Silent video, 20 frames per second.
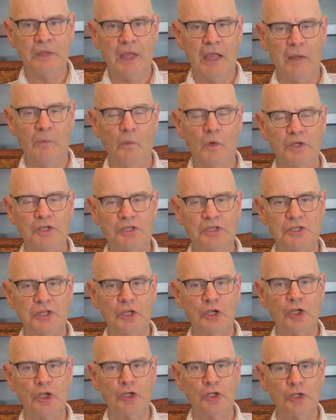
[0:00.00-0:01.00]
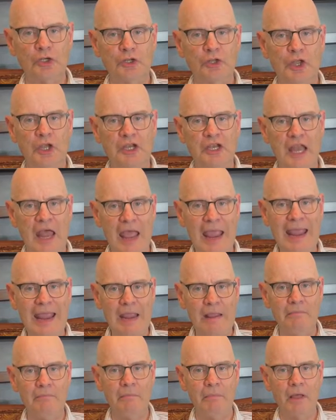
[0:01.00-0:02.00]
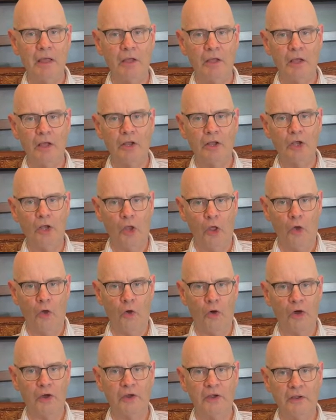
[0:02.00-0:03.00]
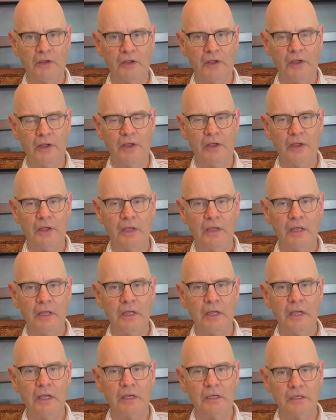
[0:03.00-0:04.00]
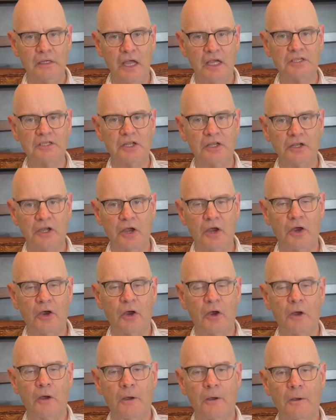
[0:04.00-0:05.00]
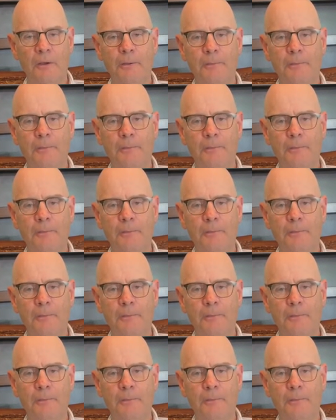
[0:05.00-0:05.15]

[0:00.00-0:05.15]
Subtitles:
in which the name Lord doesn't occur.